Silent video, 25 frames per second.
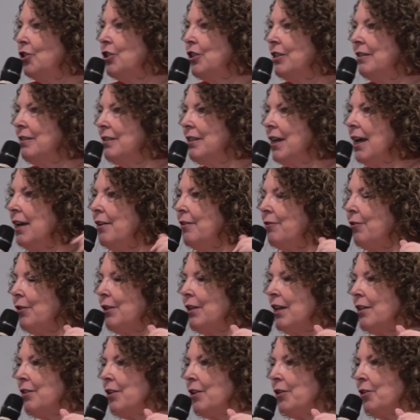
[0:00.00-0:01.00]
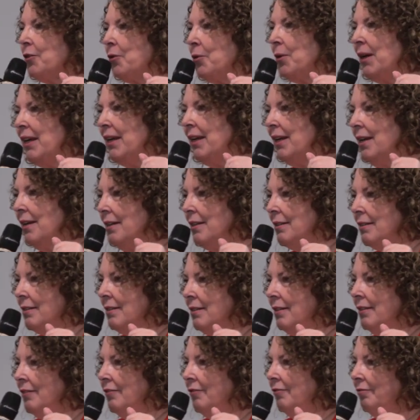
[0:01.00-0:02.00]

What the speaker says: you to stay for another 3 years.